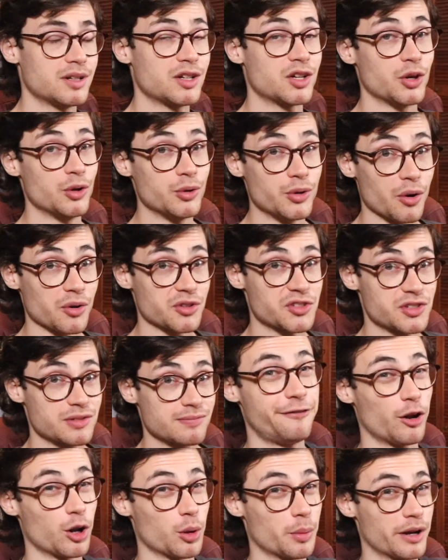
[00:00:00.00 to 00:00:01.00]
Kudos.
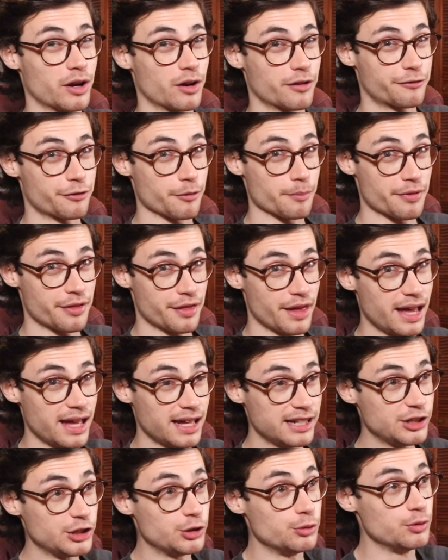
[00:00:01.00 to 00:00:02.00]
Following on from
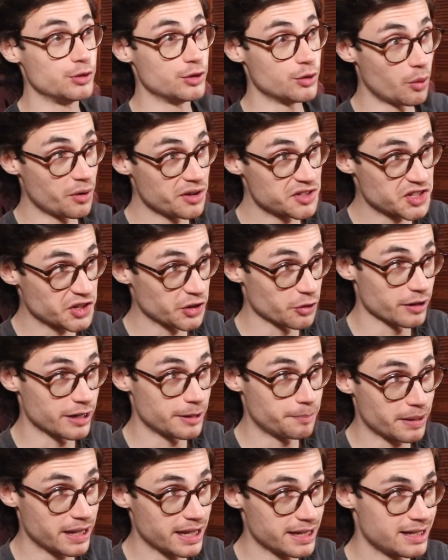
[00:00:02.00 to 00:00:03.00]
there, new Noisia
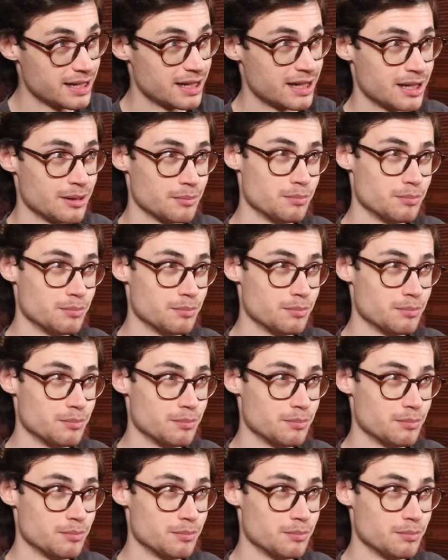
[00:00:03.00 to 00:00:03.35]
EP,